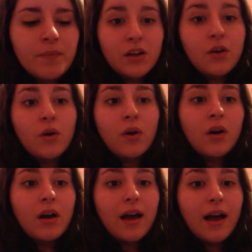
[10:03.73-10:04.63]

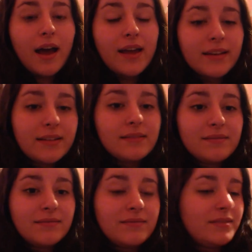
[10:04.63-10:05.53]
So I
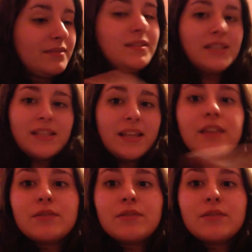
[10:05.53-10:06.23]
said